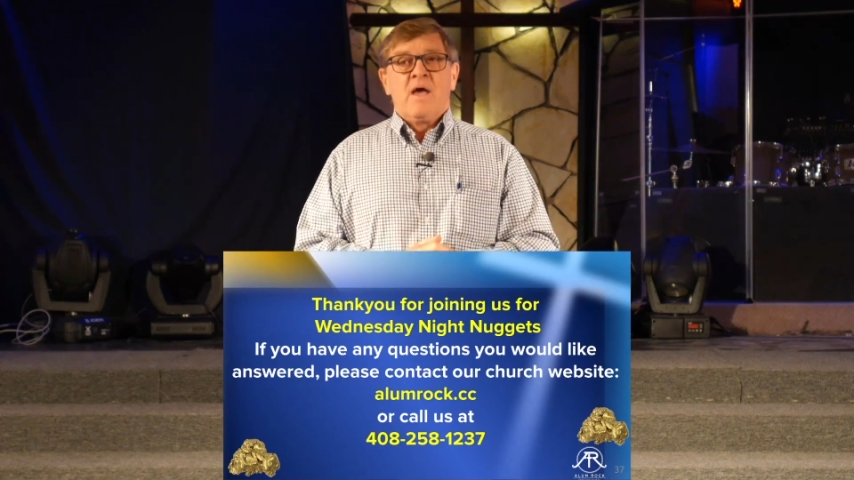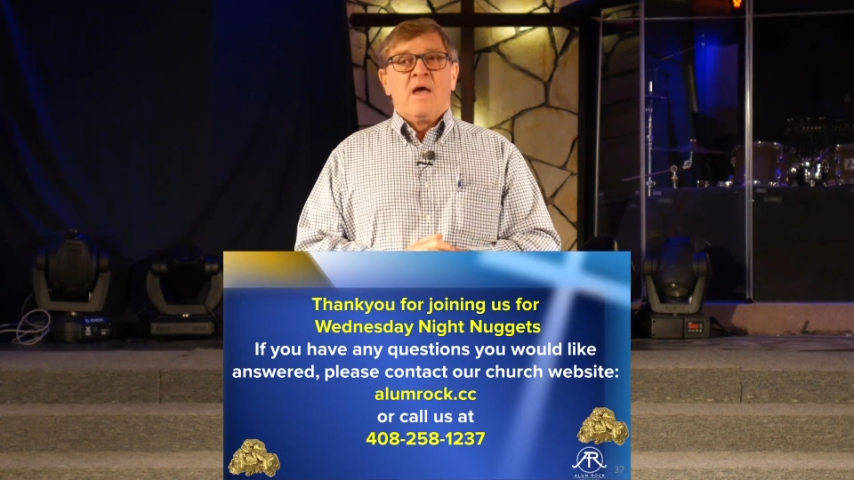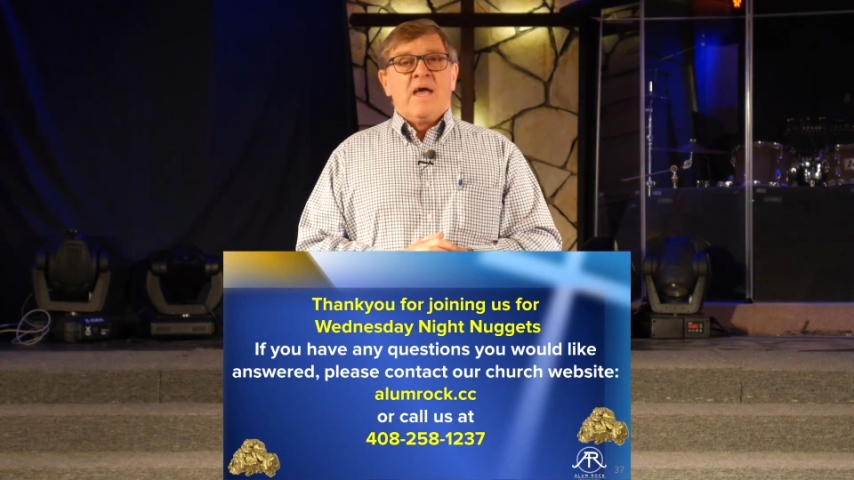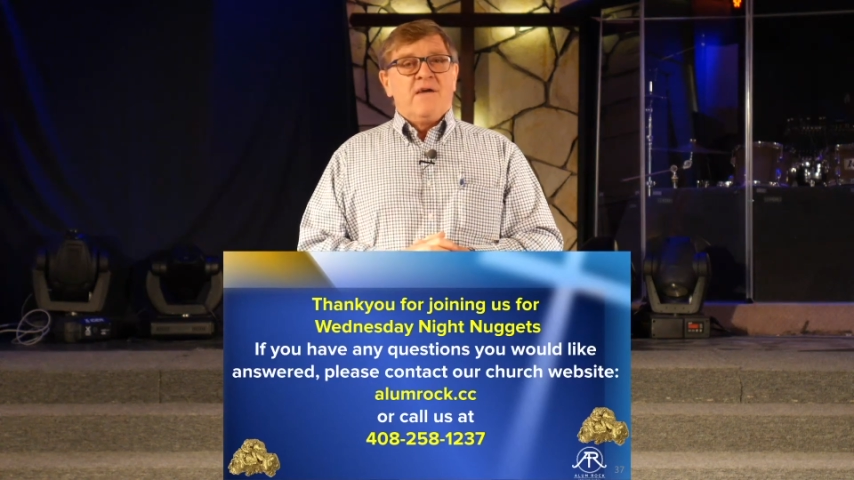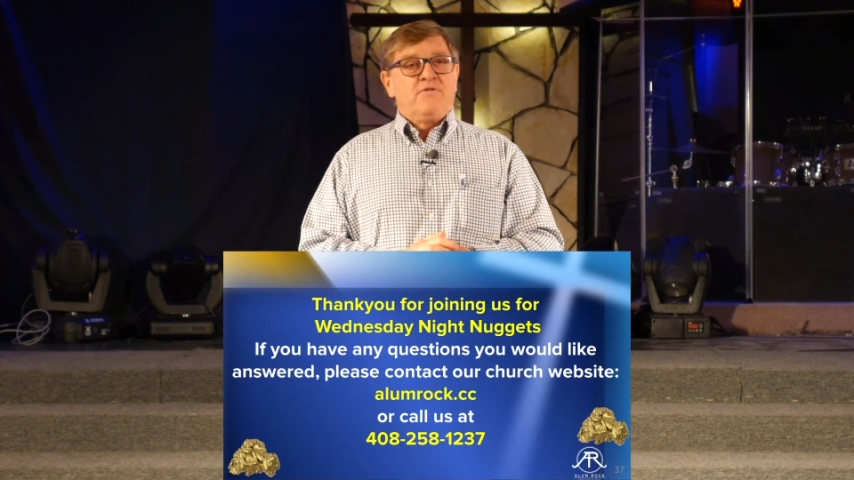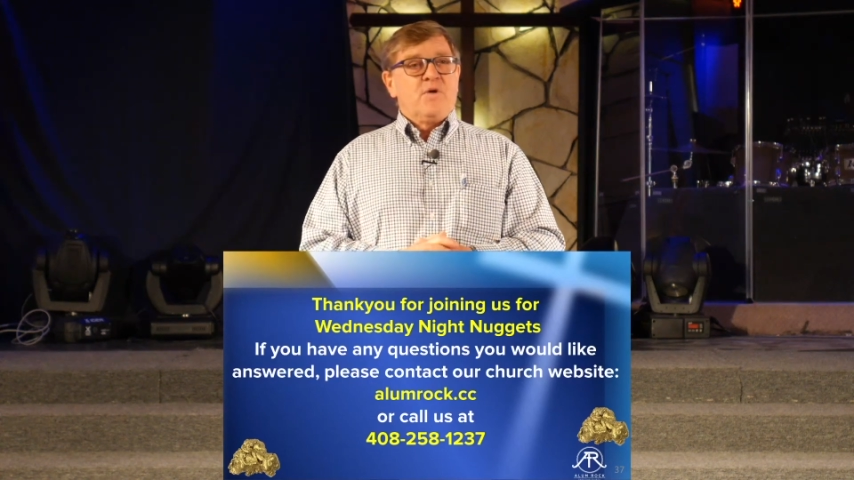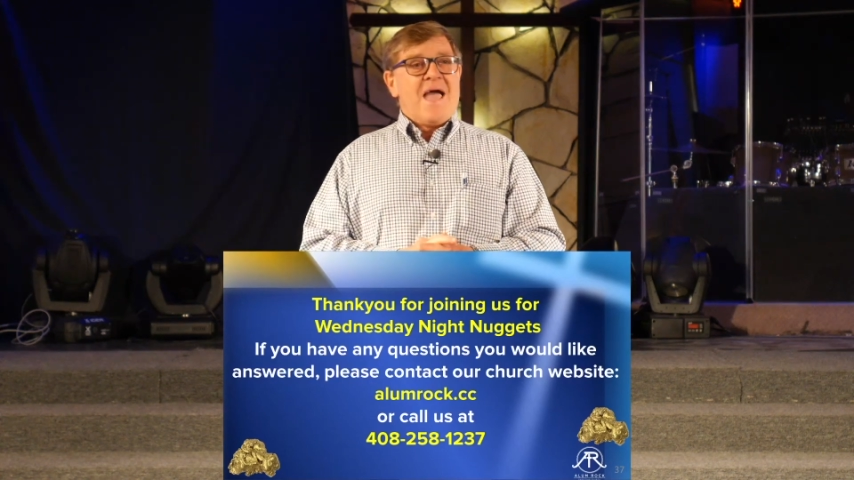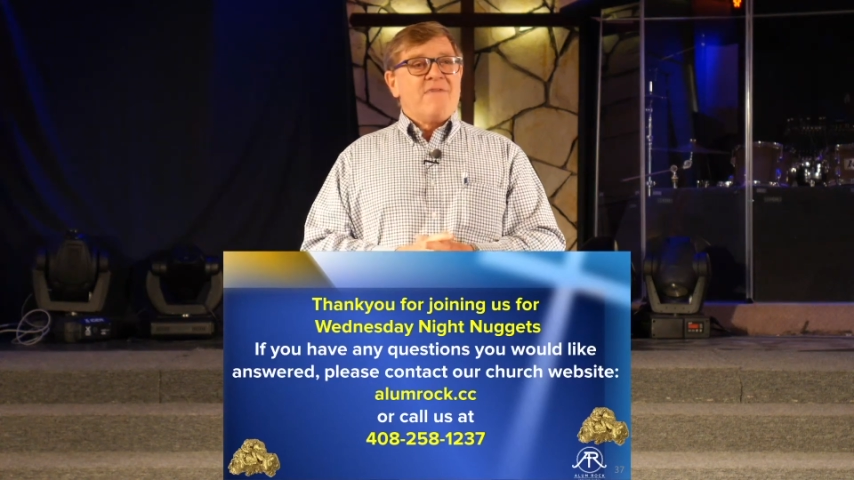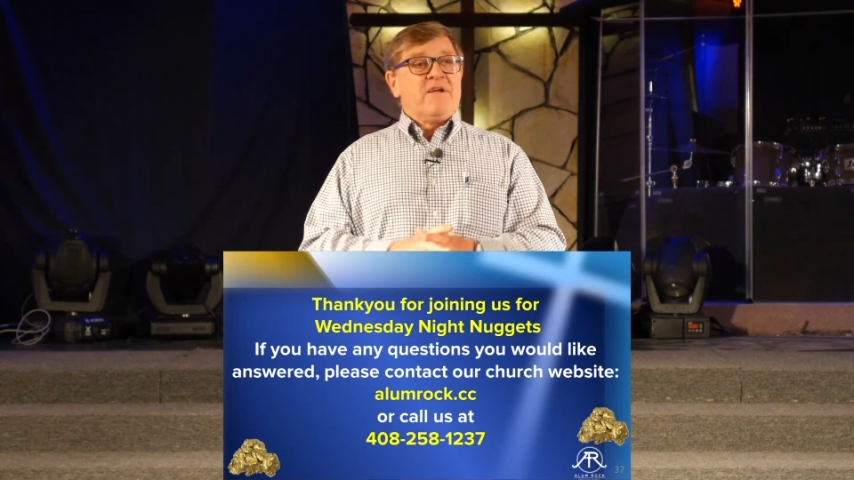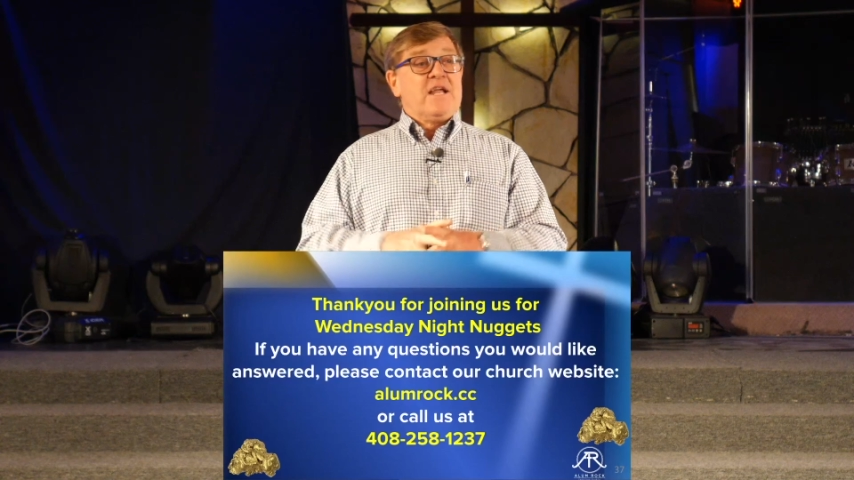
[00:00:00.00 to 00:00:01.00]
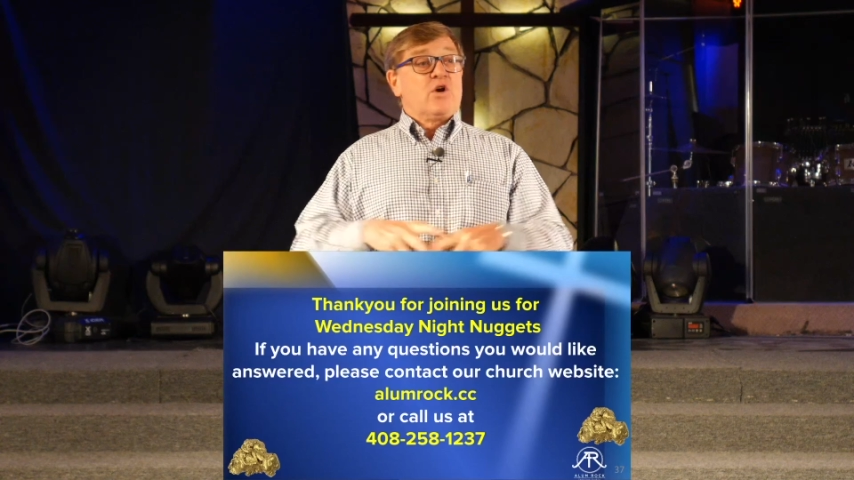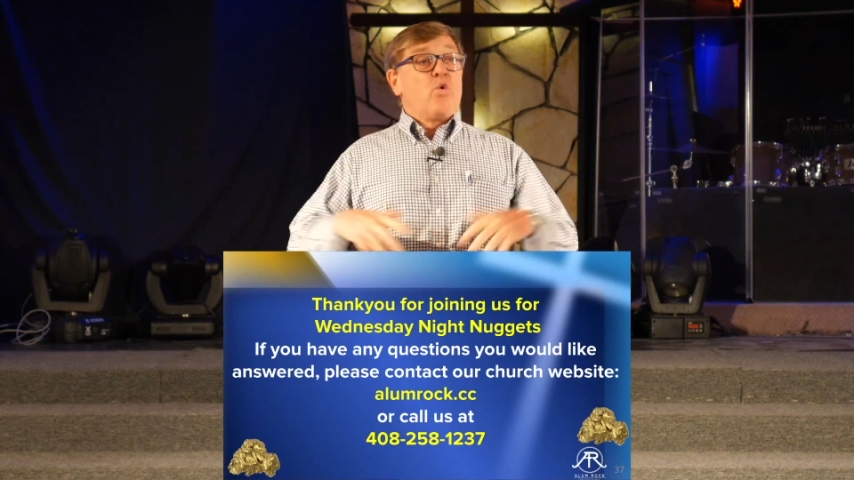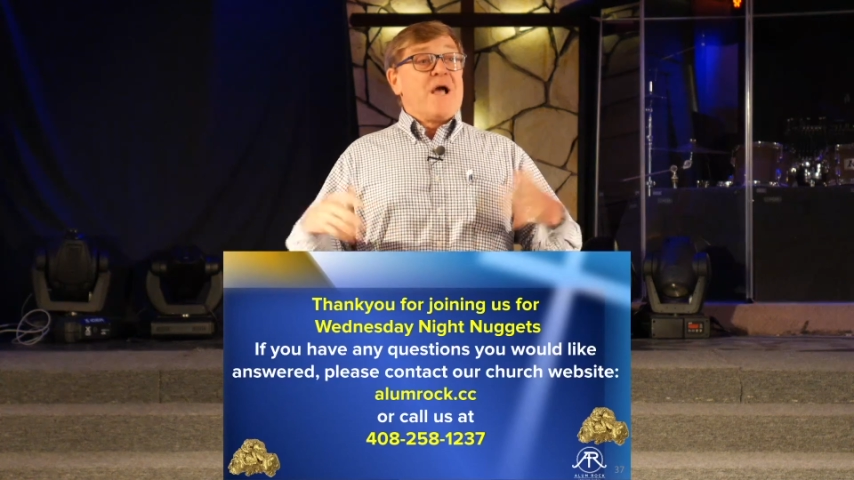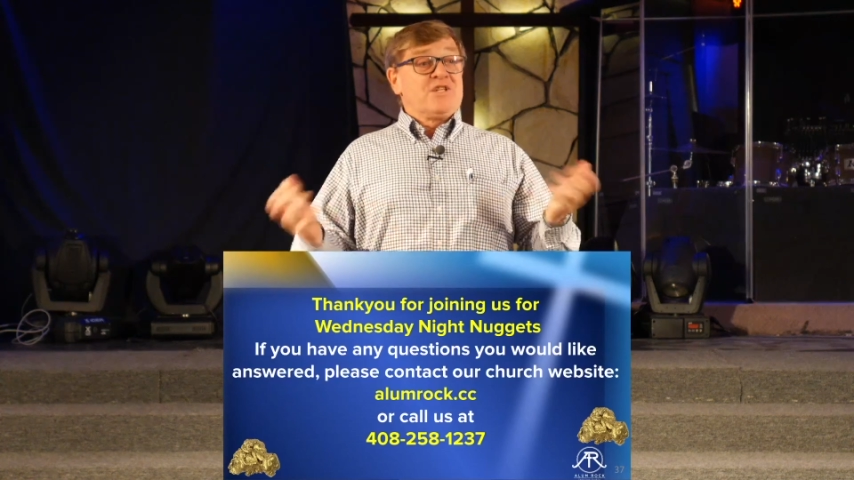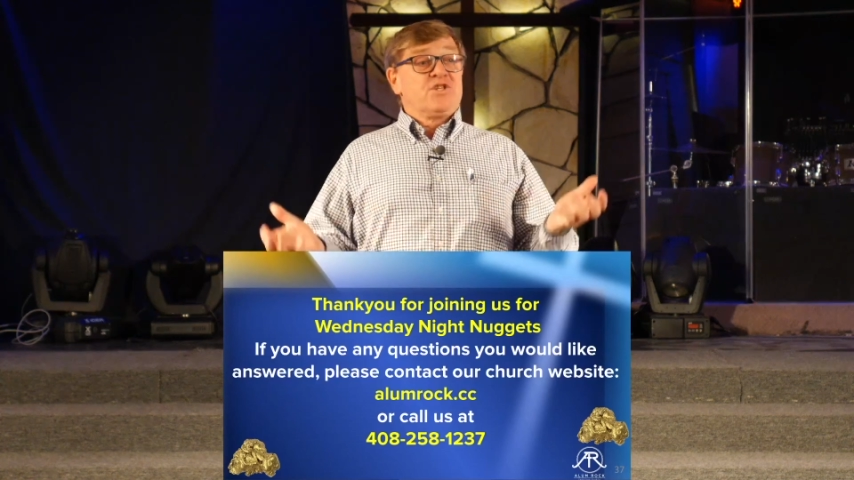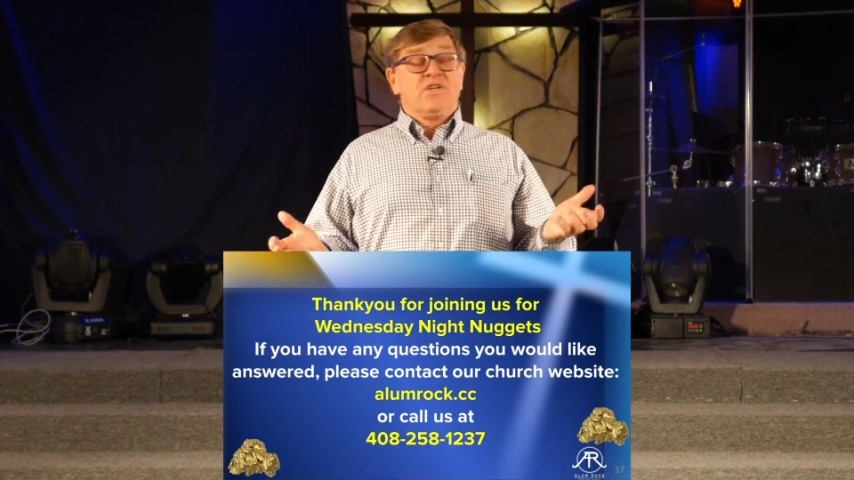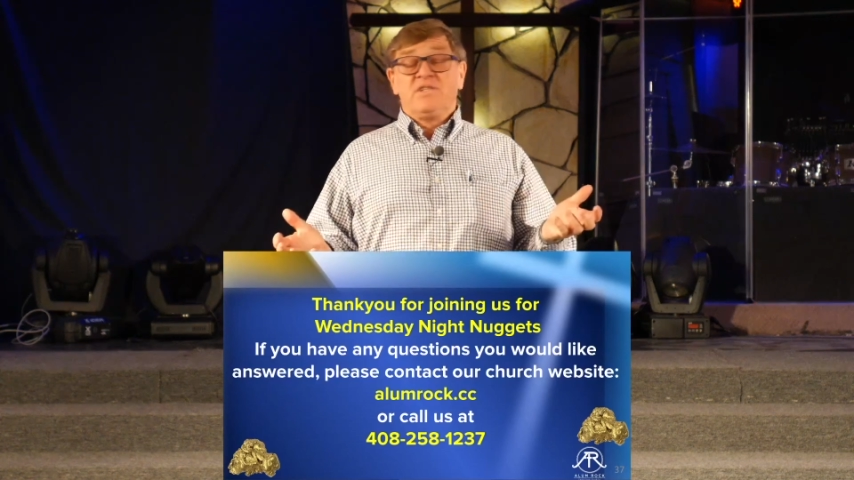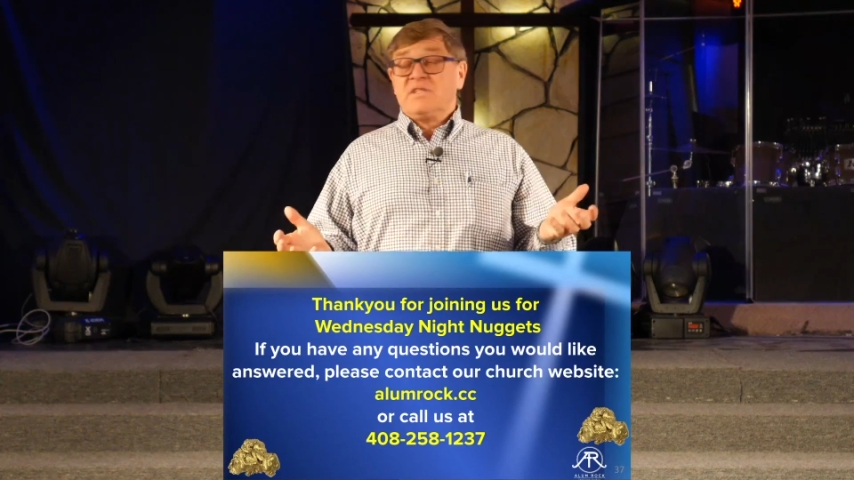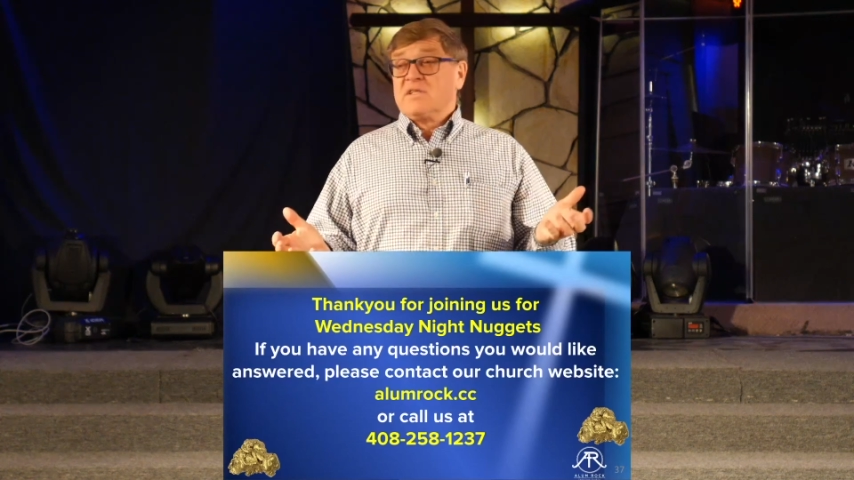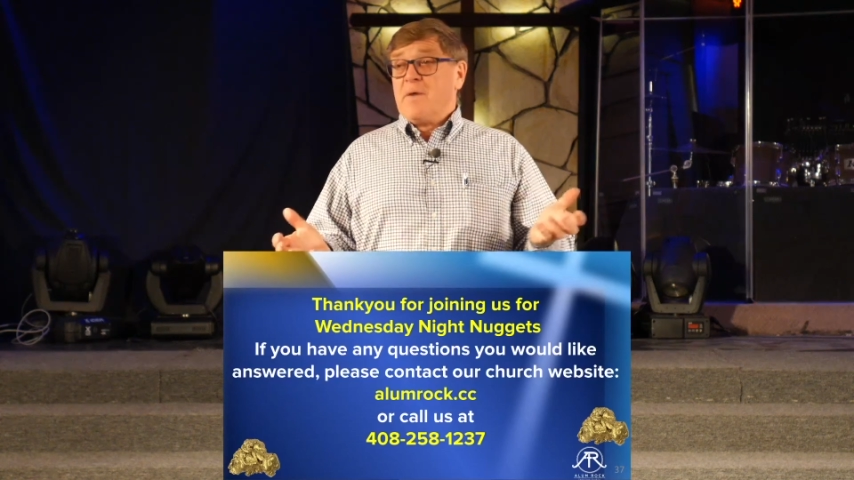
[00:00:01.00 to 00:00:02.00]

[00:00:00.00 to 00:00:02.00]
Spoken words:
If you have any questions